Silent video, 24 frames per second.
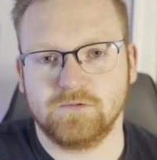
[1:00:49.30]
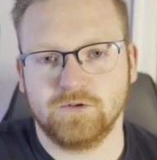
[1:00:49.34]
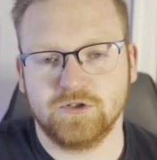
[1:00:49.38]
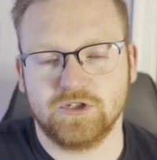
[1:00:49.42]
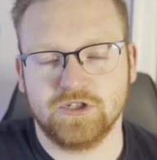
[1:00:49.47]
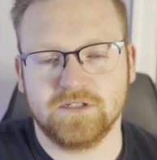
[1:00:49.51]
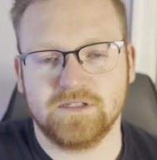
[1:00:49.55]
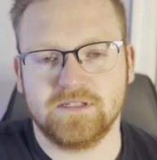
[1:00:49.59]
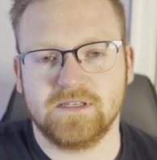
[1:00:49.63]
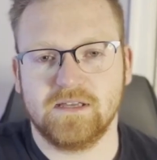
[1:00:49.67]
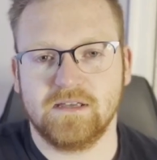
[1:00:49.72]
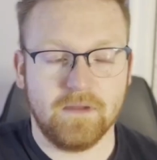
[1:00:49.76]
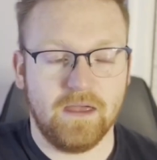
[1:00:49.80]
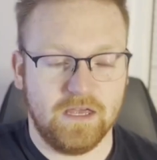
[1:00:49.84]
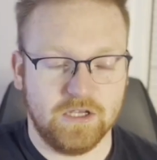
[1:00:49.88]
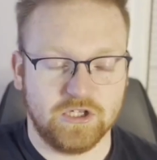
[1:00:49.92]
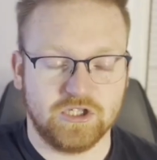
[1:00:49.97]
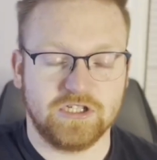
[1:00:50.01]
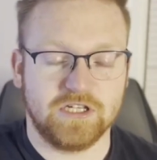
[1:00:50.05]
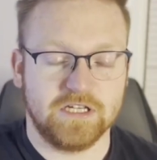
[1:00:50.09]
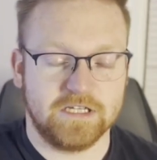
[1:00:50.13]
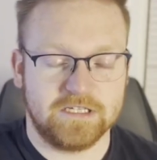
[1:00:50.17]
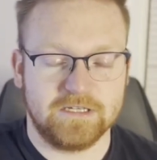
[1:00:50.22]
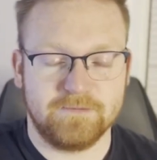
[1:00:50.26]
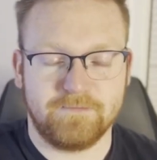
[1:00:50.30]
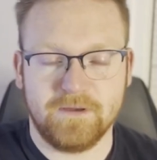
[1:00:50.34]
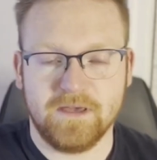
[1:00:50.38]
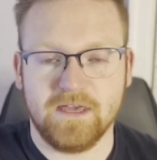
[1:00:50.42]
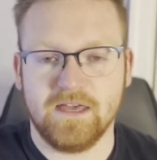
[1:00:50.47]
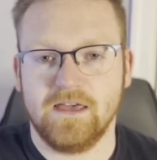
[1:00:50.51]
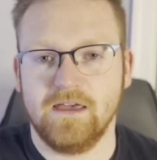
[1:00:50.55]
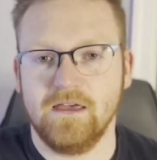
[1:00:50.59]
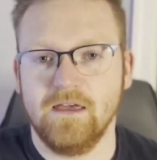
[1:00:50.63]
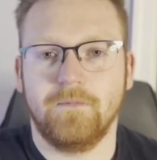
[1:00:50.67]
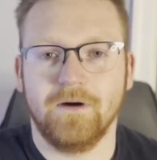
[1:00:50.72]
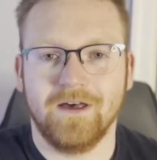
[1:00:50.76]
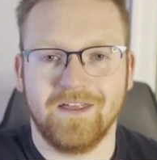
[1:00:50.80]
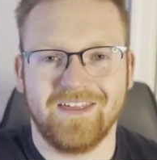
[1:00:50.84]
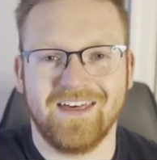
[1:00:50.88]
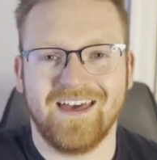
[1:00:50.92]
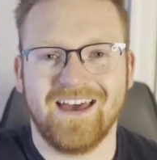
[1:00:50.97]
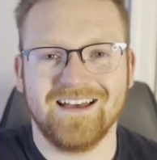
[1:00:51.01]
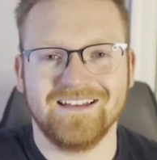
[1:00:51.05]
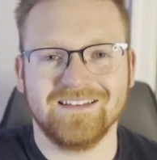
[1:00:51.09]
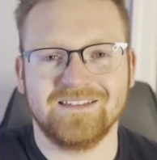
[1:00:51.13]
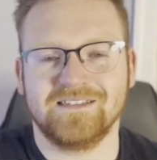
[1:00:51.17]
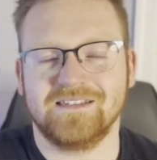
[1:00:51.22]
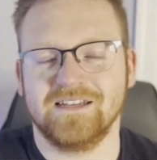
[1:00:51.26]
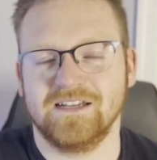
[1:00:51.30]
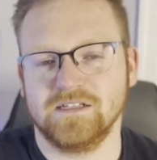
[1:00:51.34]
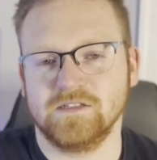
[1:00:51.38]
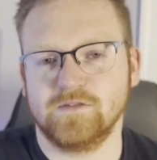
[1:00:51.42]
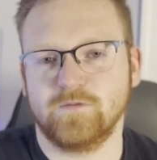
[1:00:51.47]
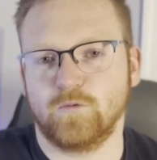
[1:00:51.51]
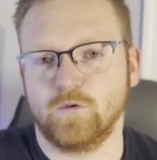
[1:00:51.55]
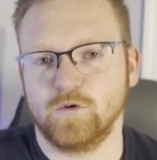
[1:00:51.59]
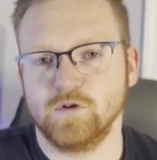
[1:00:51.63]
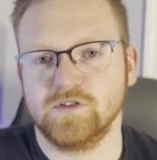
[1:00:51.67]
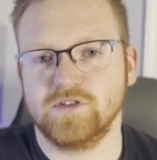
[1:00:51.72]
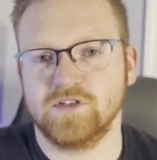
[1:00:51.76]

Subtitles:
which is HTTP, but the S stands for